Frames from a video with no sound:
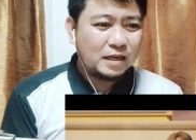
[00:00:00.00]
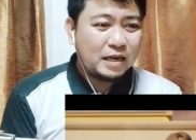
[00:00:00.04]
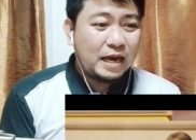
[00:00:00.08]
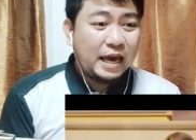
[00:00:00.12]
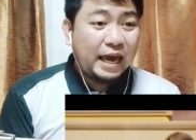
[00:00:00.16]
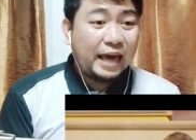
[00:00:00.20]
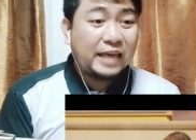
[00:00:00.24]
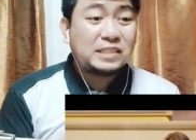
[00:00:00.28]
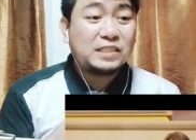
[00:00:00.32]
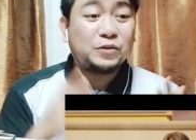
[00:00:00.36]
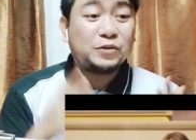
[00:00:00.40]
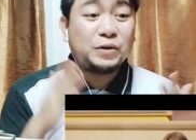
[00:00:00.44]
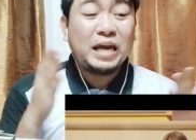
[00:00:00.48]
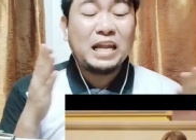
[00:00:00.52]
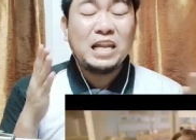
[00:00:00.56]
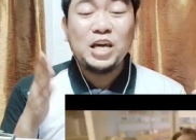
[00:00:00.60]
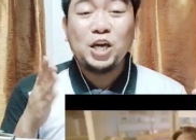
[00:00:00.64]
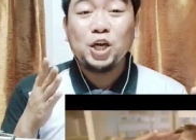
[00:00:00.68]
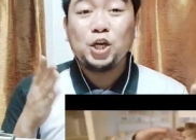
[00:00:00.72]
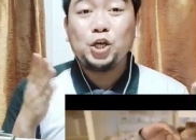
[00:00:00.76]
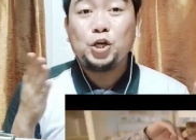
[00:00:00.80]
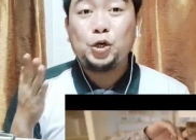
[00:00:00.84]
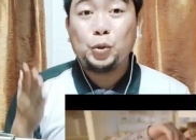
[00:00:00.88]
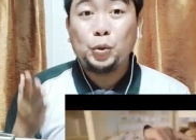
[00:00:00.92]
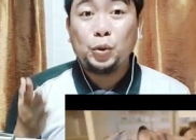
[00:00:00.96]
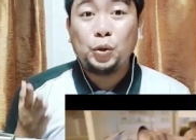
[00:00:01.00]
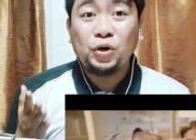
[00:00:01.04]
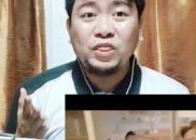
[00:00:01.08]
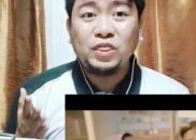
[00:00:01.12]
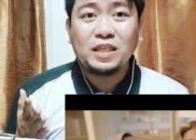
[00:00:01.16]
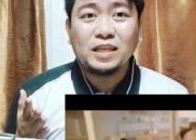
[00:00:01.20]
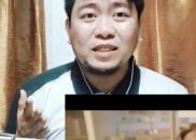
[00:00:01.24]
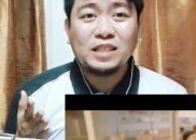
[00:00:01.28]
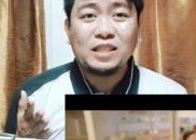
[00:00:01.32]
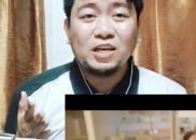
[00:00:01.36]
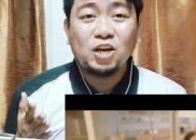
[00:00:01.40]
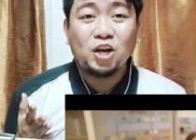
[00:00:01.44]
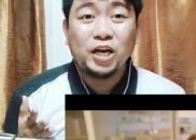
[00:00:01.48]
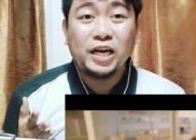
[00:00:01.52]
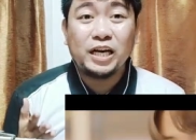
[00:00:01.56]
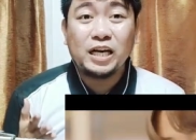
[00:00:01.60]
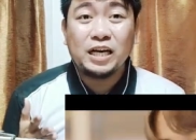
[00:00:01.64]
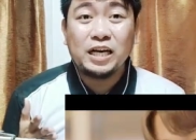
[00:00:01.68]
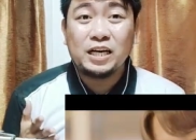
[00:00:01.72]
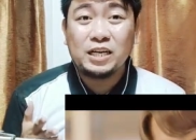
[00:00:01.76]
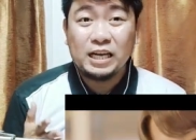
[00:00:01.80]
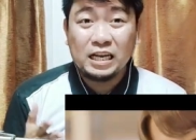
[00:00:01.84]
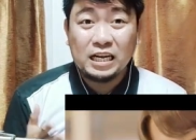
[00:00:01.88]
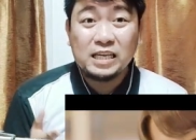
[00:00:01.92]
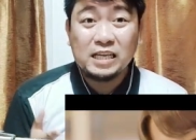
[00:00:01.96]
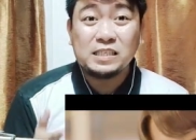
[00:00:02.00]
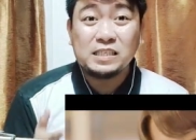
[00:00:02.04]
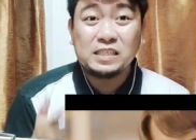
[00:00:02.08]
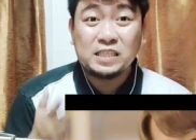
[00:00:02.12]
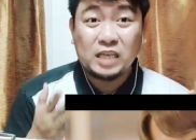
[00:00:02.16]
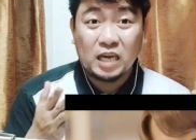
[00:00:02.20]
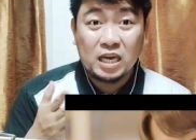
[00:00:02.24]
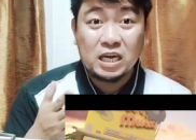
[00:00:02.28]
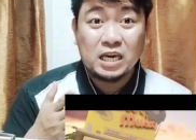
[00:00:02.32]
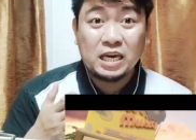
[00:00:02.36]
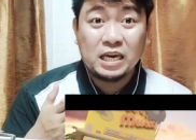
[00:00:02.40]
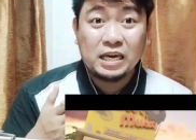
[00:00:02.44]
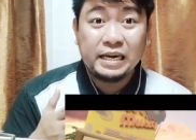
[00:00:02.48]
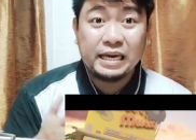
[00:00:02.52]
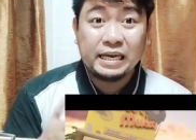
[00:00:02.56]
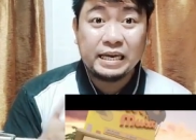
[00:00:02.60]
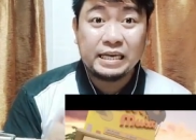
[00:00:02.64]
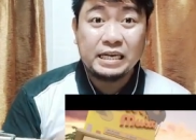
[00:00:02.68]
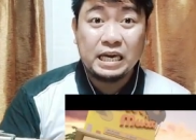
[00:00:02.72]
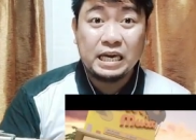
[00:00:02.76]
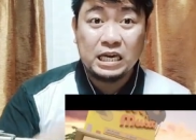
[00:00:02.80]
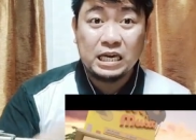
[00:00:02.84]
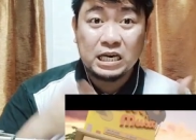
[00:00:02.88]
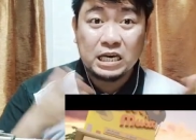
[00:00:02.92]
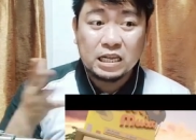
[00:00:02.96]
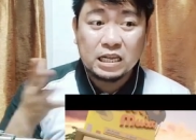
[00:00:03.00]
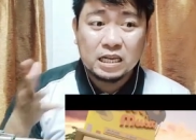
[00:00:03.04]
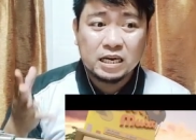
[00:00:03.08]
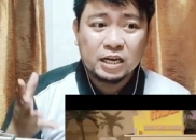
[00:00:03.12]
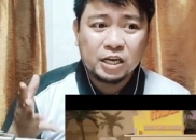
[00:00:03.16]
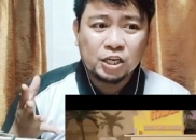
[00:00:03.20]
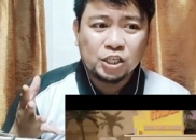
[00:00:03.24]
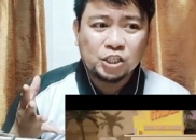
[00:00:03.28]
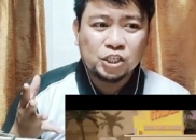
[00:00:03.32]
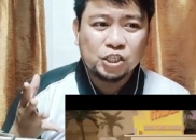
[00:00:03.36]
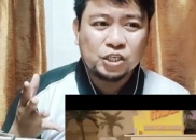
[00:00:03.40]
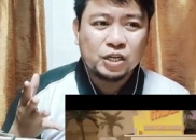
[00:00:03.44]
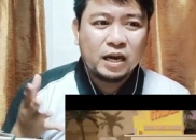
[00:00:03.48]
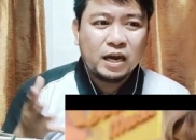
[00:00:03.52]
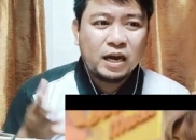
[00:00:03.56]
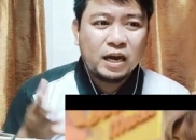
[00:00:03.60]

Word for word: It's really good that they are really singing in English.